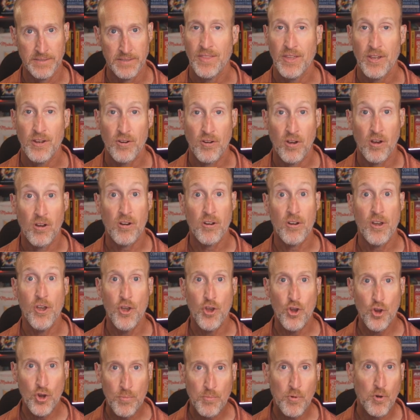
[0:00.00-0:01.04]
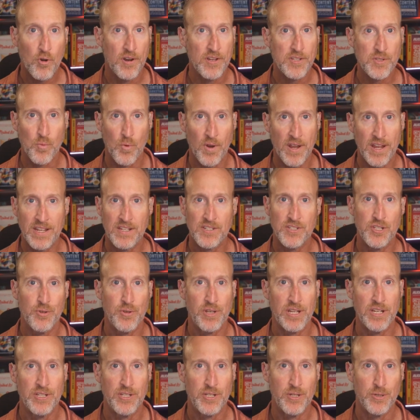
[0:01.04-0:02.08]
There are numerous ways you
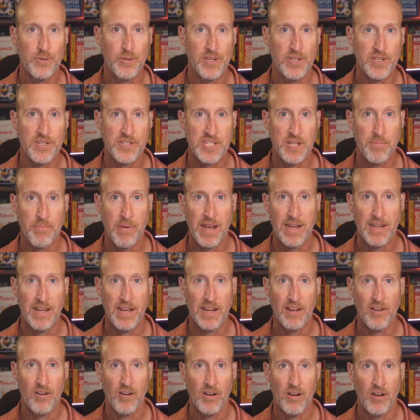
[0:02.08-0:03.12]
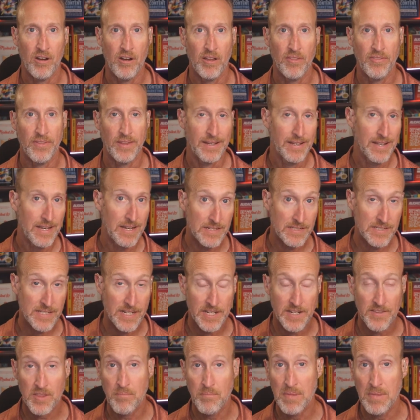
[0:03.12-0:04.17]
can do this depending on the
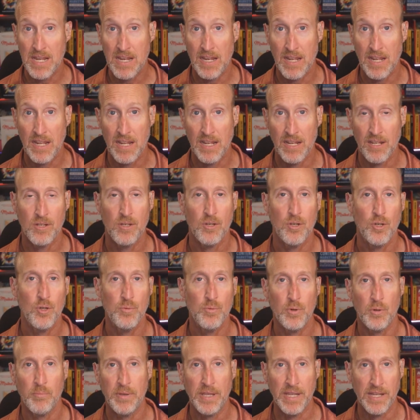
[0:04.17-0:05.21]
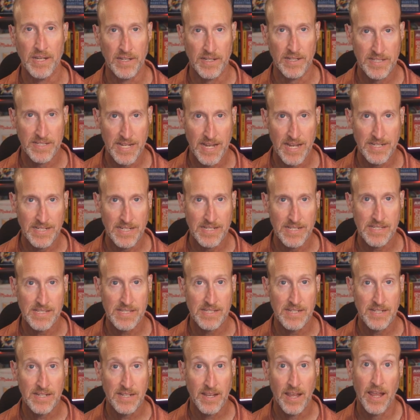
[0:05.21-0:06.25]
content of the meeting, who will be in
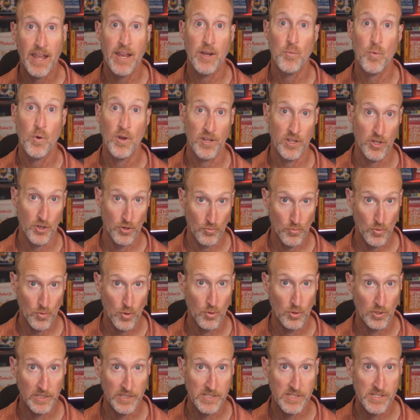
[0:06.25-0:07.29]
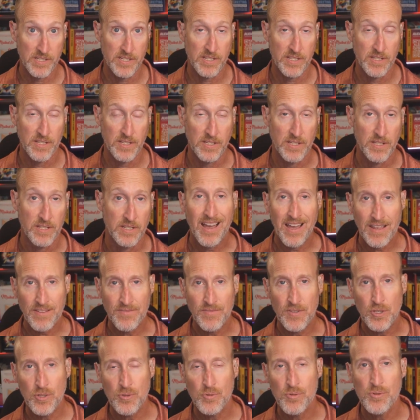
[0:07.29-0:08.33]
attendance, and what your role is.
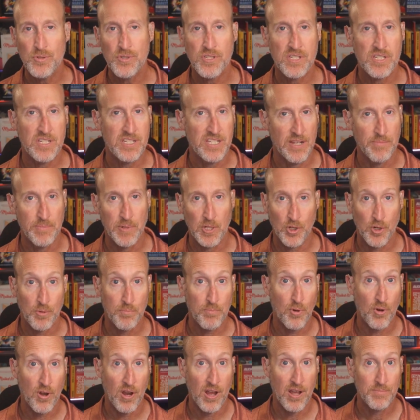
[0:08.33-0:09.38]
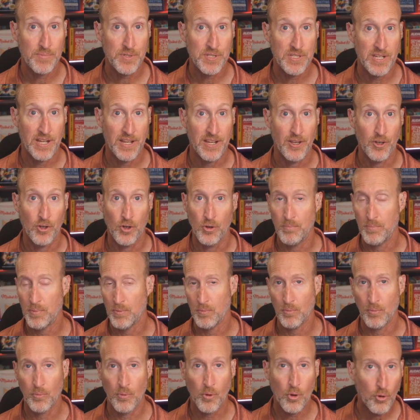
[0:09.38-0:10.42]
I've used similar prompts to help
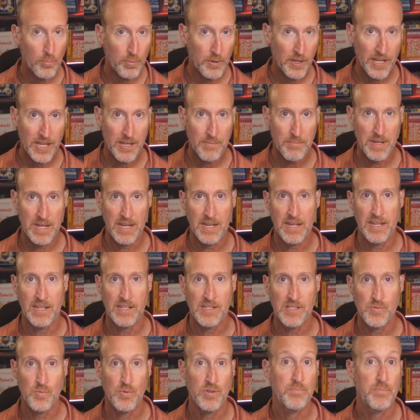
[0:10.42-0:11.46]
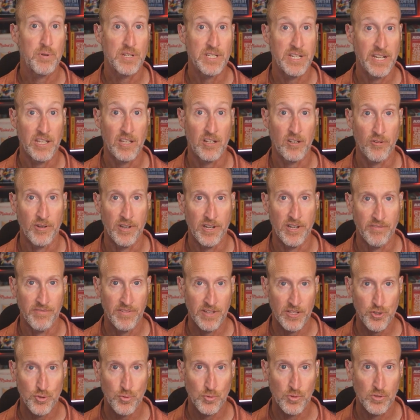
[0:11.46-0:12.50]
role play meetings with particular
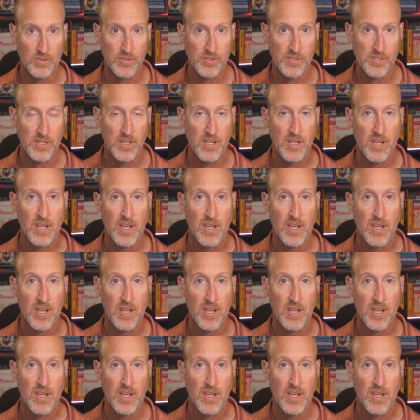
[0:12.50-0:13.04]
individuals,